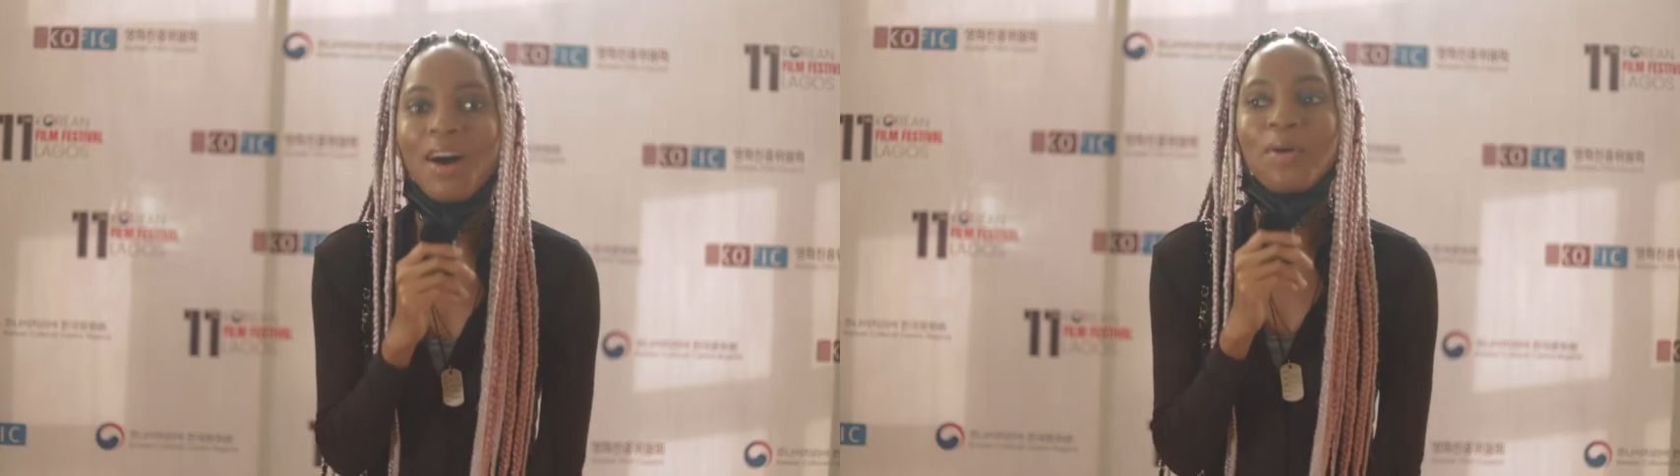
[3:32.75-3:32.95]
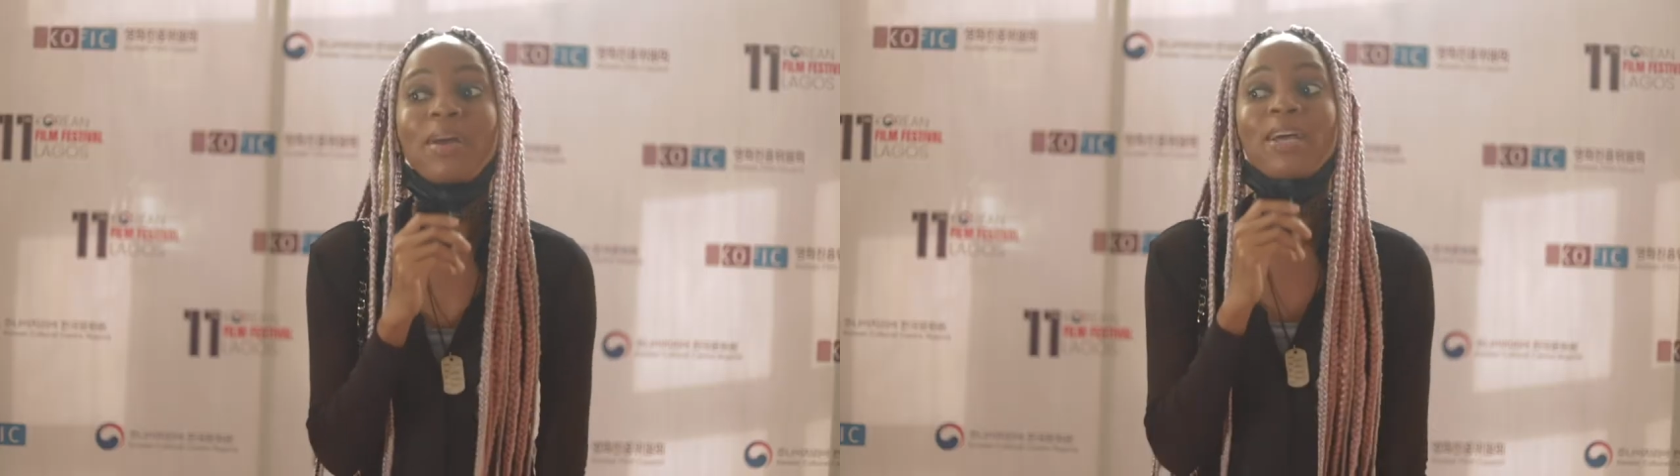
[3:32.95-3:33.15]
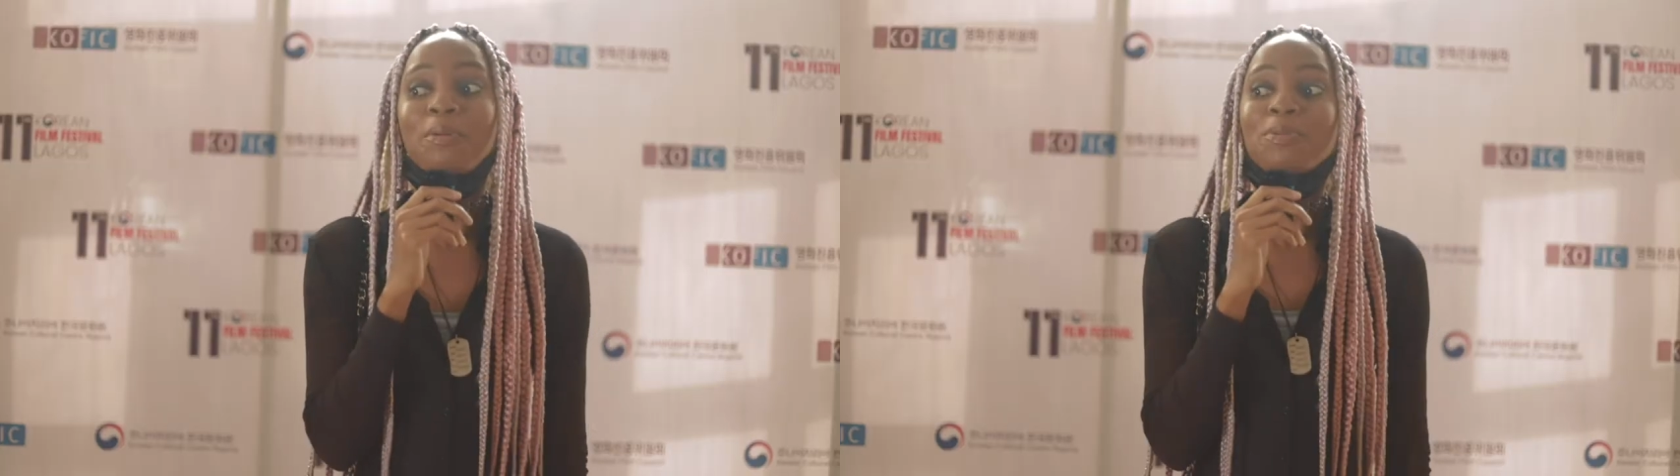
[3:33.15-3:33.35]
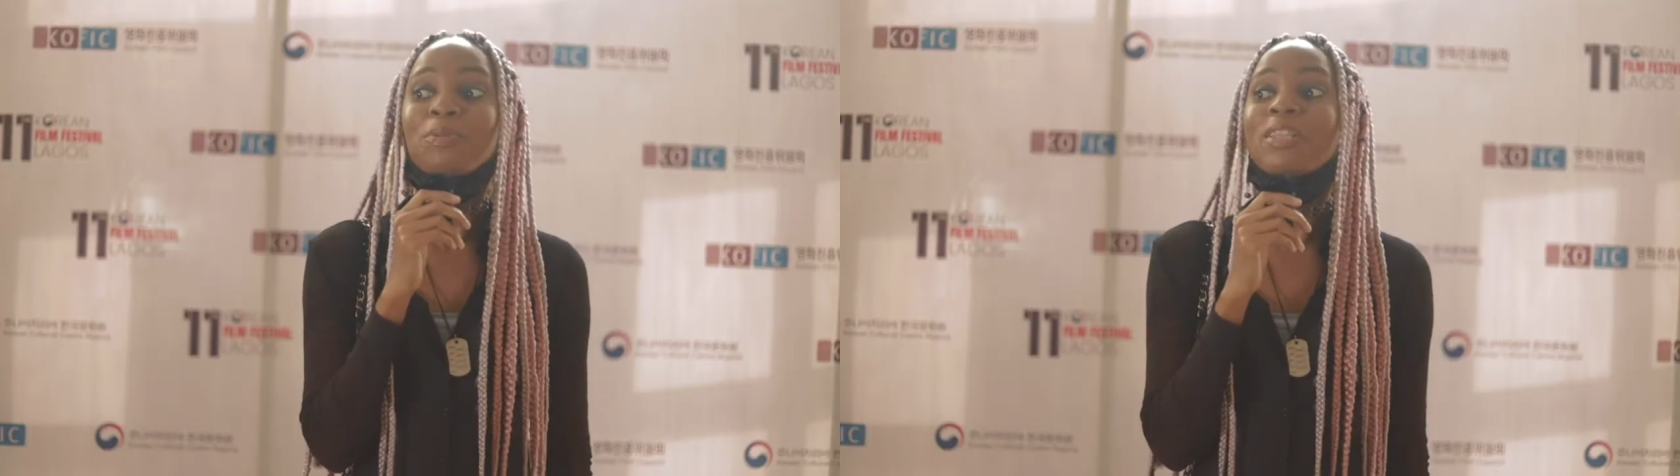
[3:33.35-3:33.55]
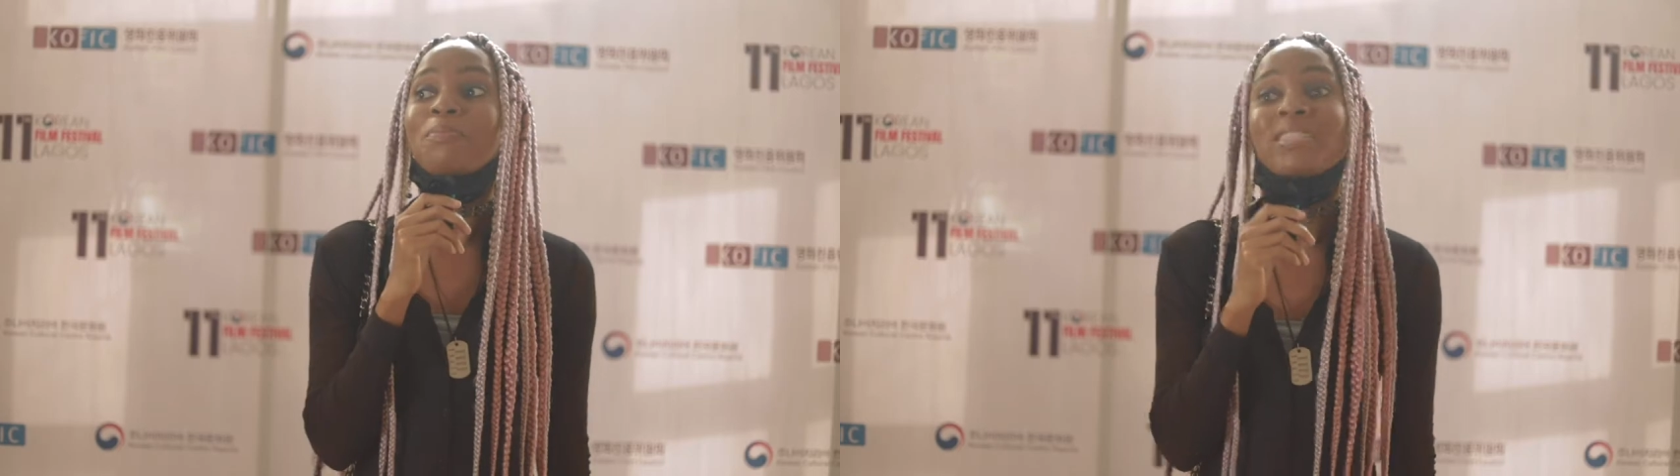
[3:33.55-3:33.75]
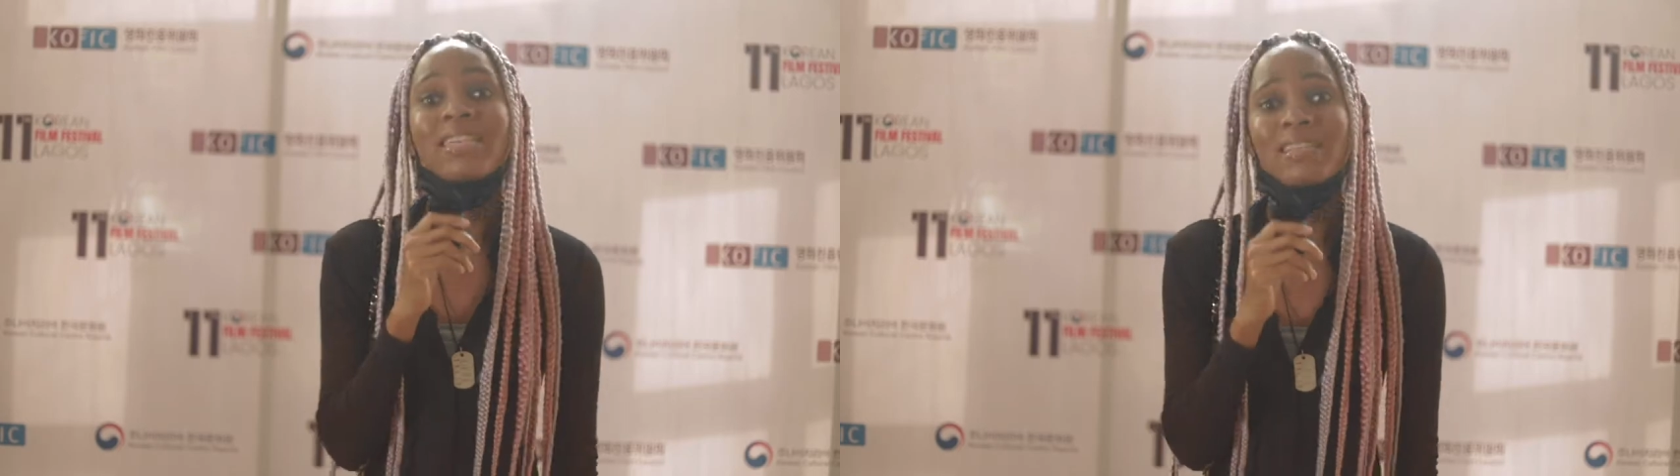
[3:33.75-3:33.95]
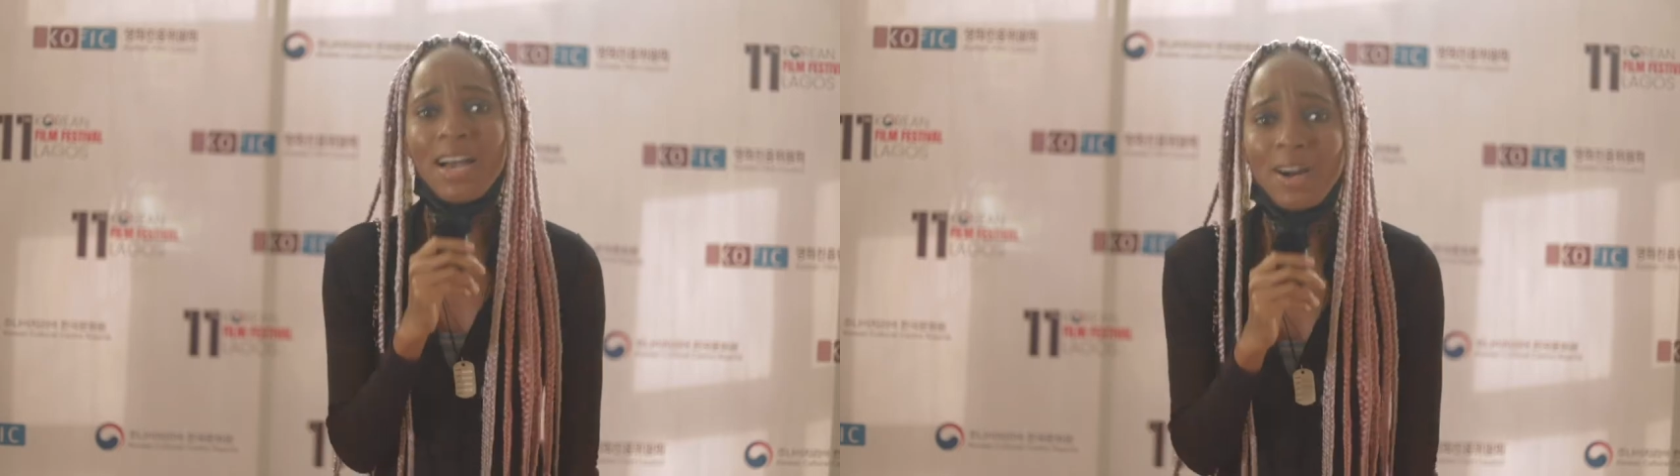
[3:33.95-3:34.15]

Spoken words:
Oh, and I hope to win the BTS